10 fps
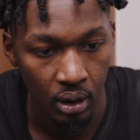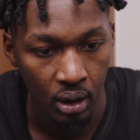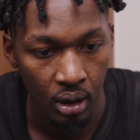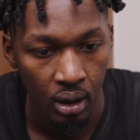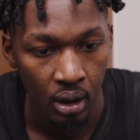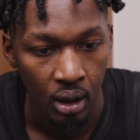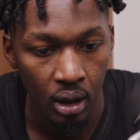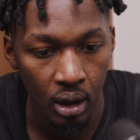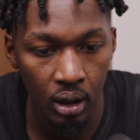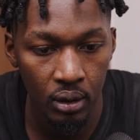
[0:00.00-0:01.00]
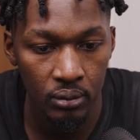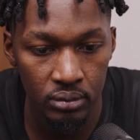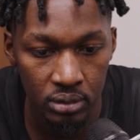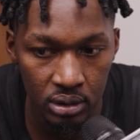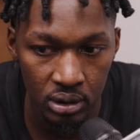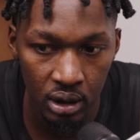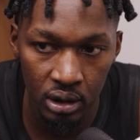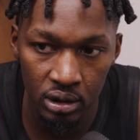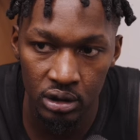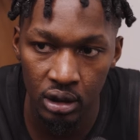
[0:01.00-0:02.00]
points? Um,
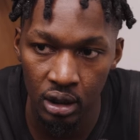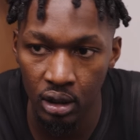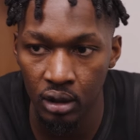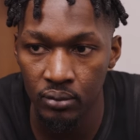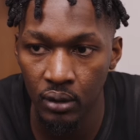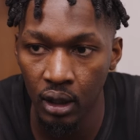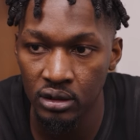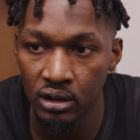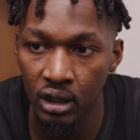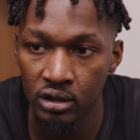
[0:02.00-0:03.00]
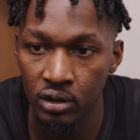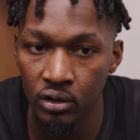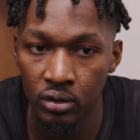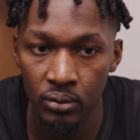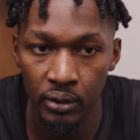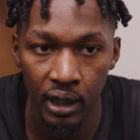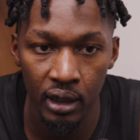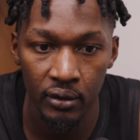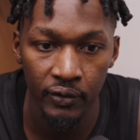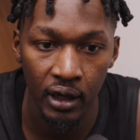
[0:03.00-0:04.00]
and just um, as a, as a group, we got
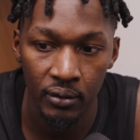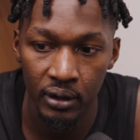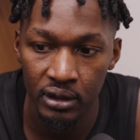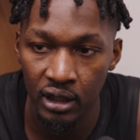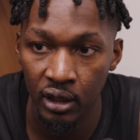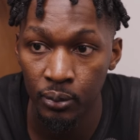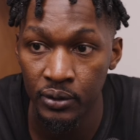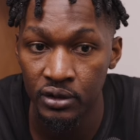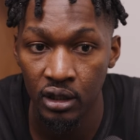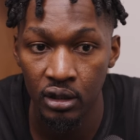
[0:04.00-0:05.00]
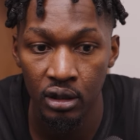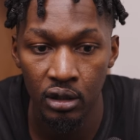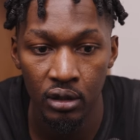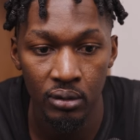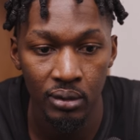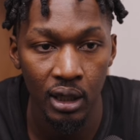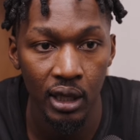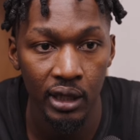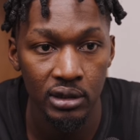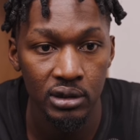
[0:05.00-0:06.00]
to find ways to help each other. Um,
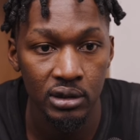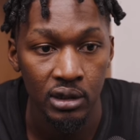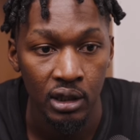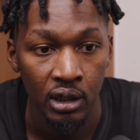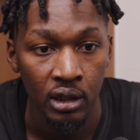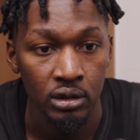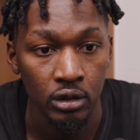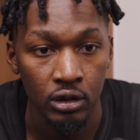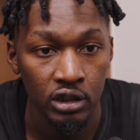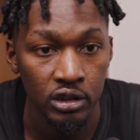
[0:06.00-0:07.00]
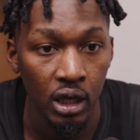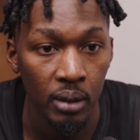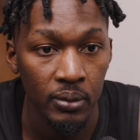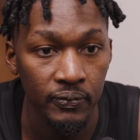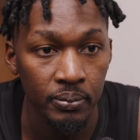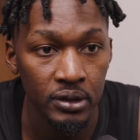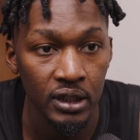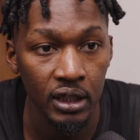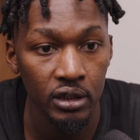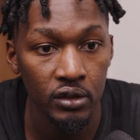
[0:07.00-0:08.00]
Clax doing his job of
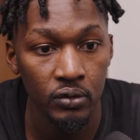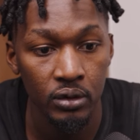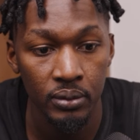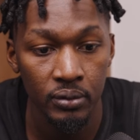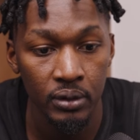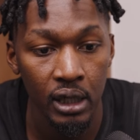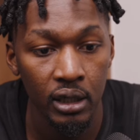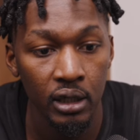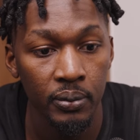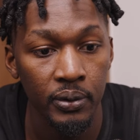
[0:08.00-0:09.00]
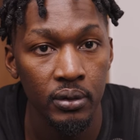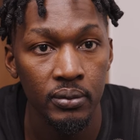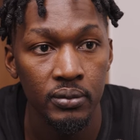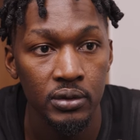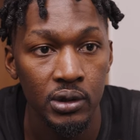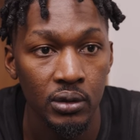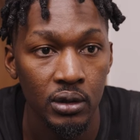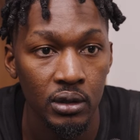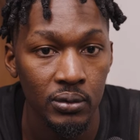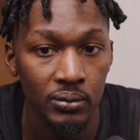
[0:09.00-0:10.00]
protecting the rim, and we got to help him. So
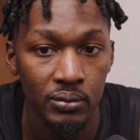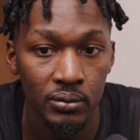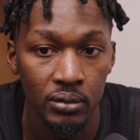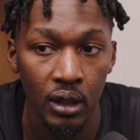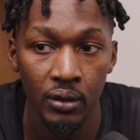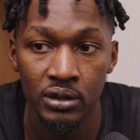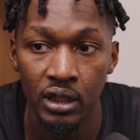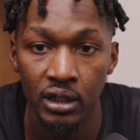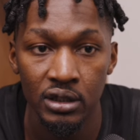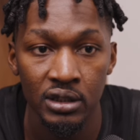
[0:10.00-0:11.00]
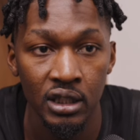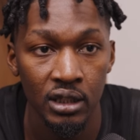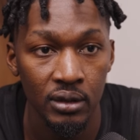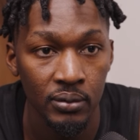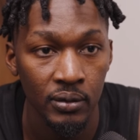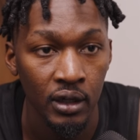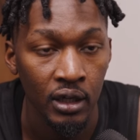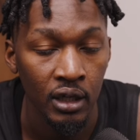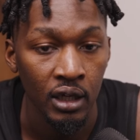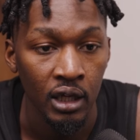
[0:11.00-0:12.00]
um, I would say as a team,
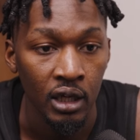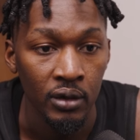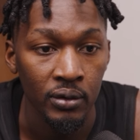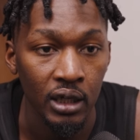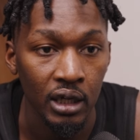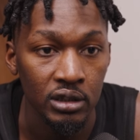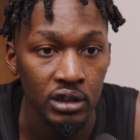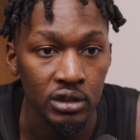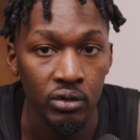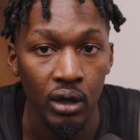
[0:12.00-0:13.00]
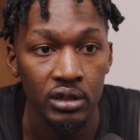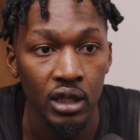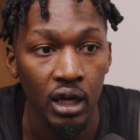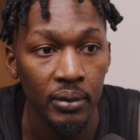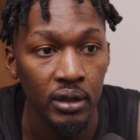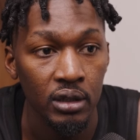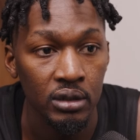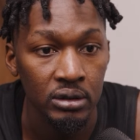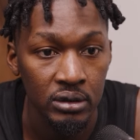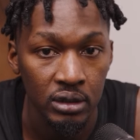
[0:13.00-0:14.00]
we got to just do our job at a
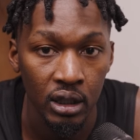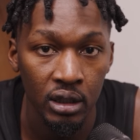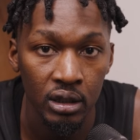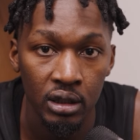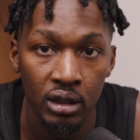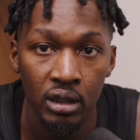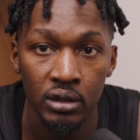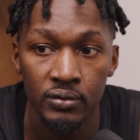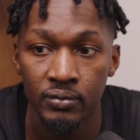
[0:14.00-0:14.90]
at a uh,